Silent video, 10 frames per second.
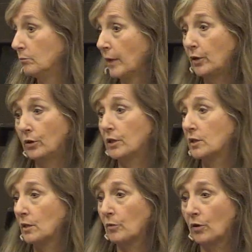My goodness,
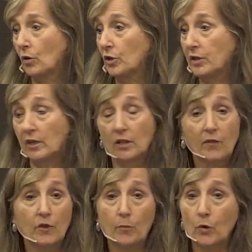some of the girls I
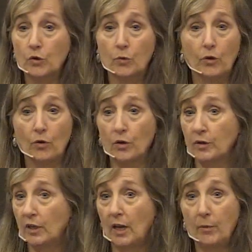loved the most were the girls
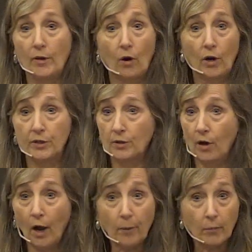that gave me the hardest
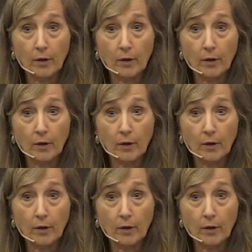time,